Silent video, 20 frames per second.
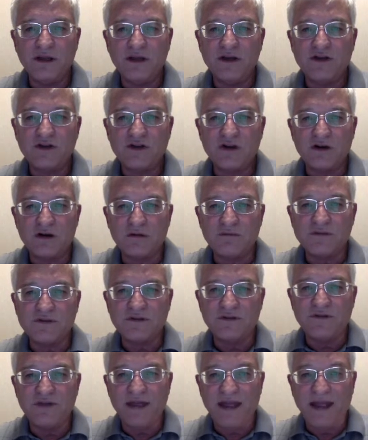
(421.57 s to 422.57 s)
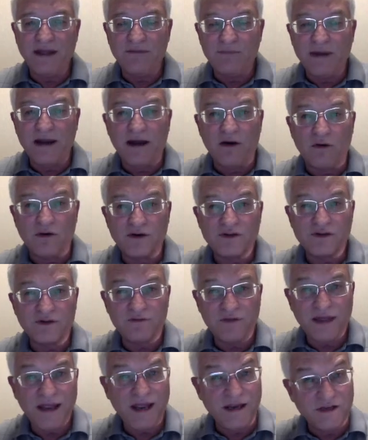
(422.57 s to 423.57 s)
in terms of powers
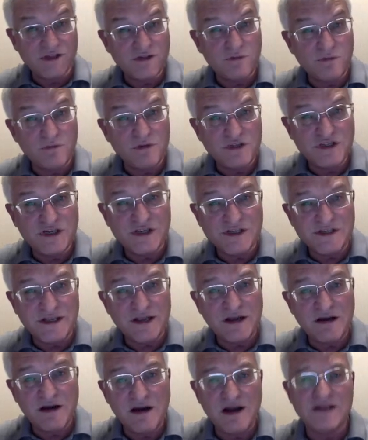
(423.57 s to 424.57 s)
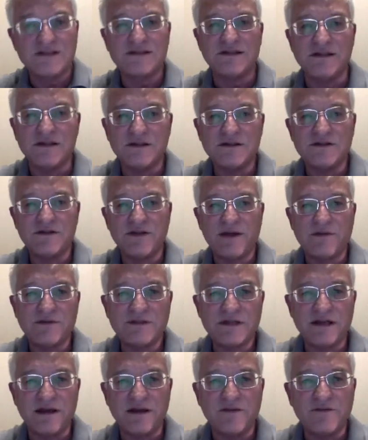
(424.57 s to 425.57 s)
of h, which is a constant. So that
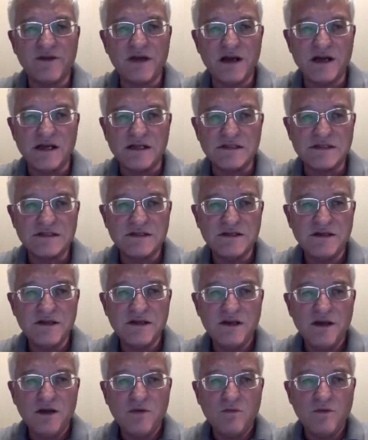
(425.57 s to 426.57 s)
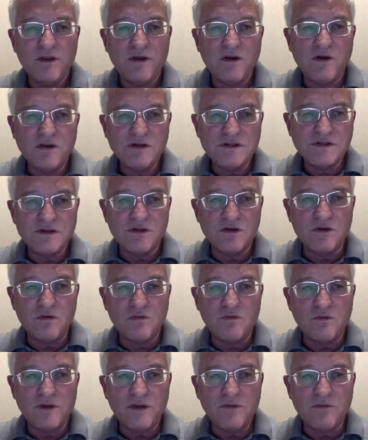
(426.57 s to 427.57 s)
was kind of nice. We also
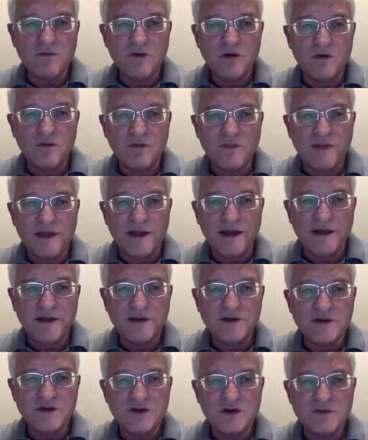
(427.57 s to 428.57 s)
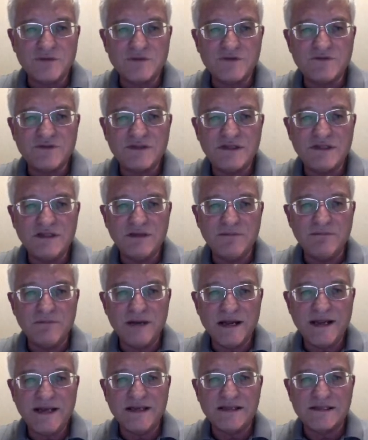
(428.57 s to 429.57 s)
rewrote that in terms of t
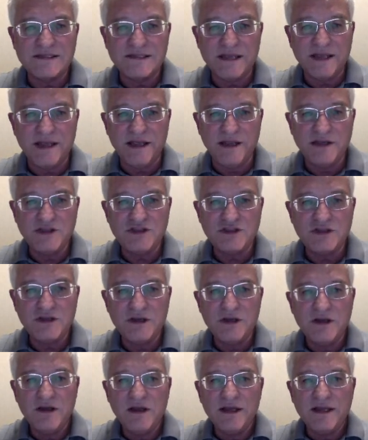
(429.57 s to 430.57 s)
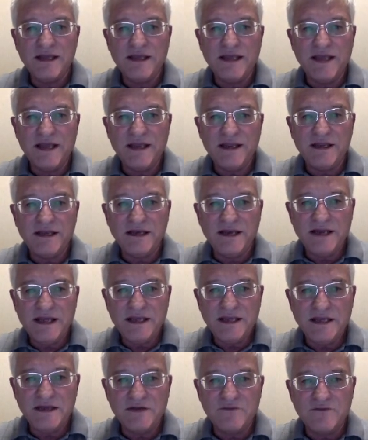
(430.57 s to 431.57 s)
minus h, getting
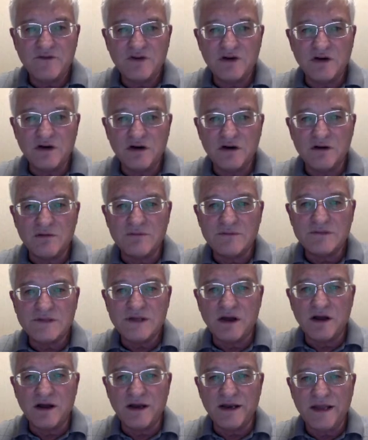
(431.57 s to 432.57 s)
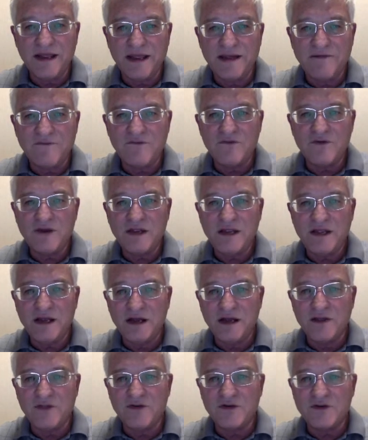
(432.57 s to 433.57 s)
negative terms on every
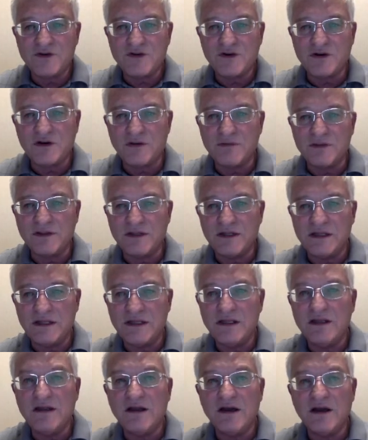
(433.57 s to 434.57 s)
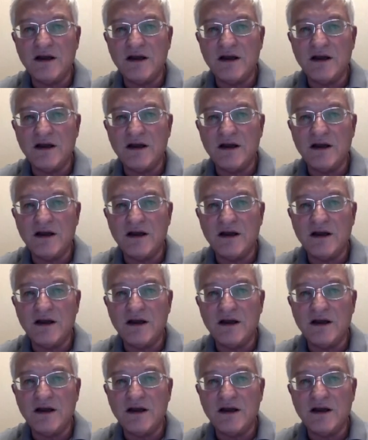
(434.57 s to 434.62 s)
other term in the